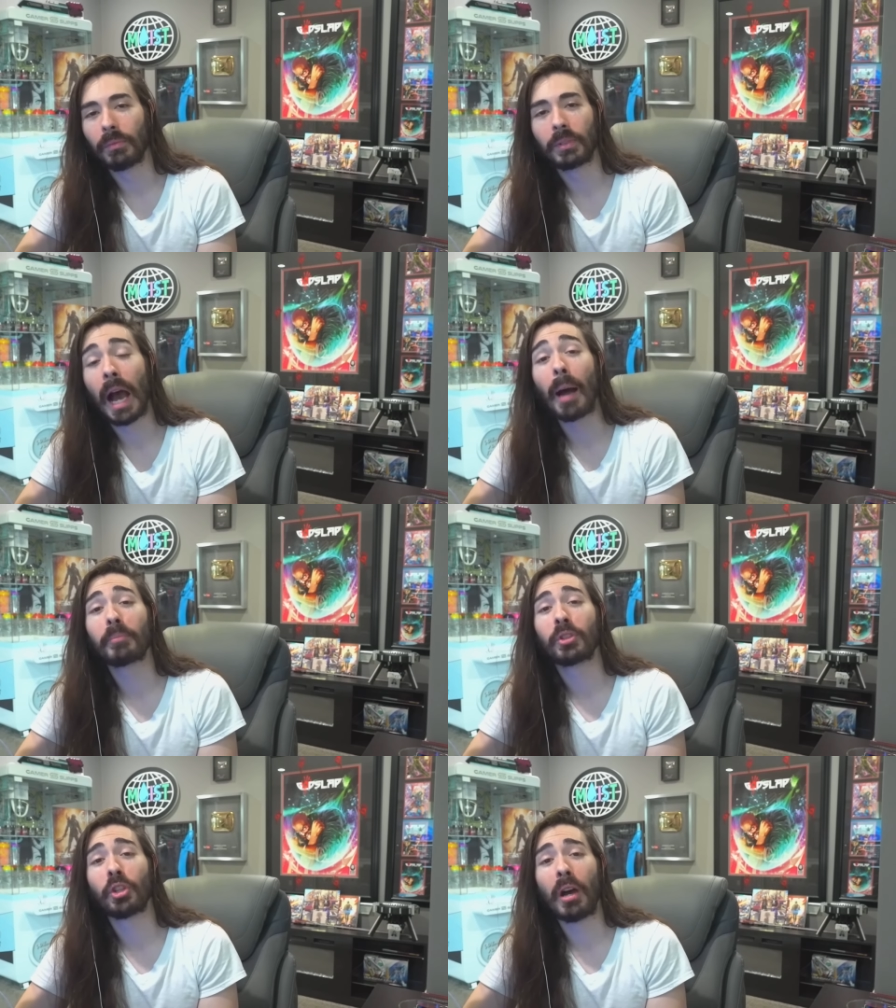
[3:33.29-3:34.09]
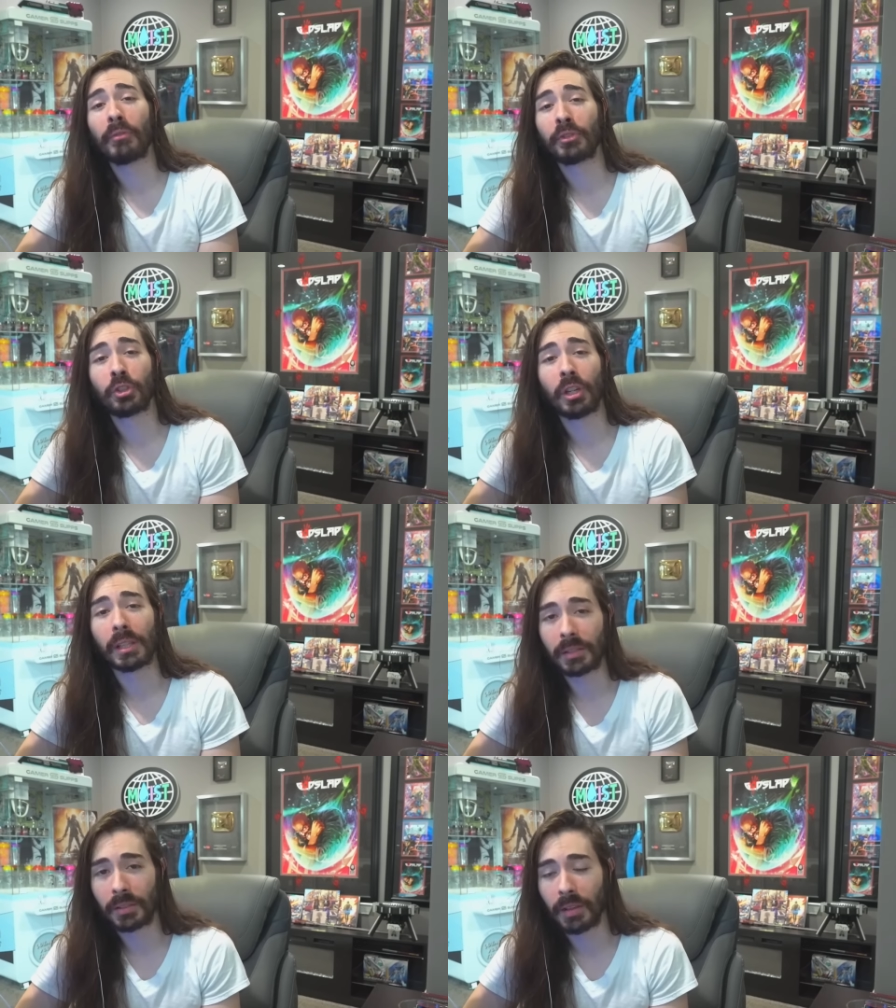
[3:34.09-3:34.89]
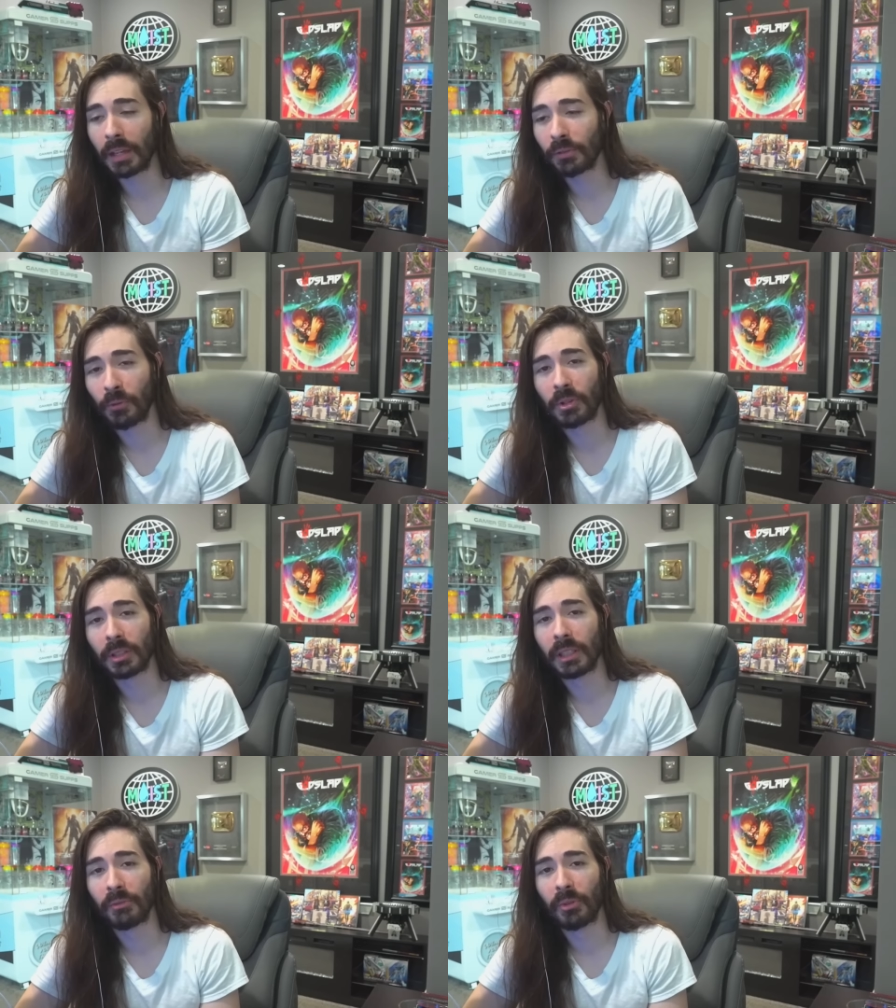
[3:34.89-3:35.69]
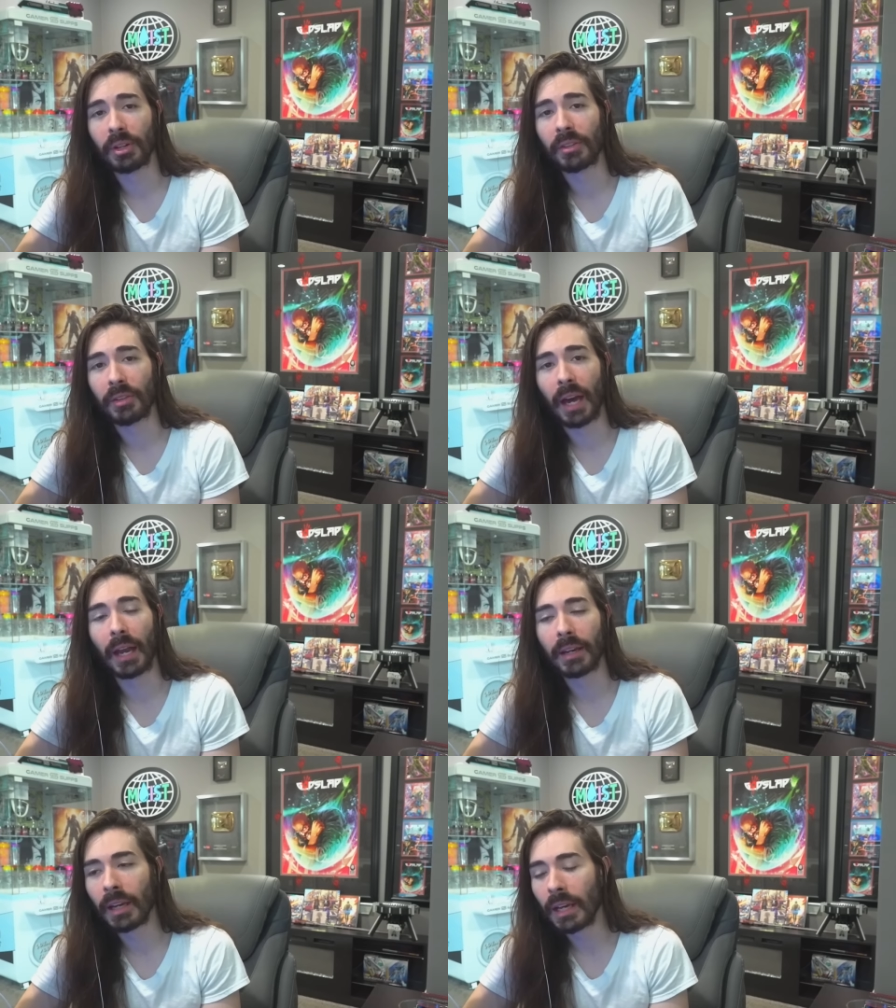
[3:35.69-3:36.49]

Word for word: Top shelf shit. Thanks for delivering that.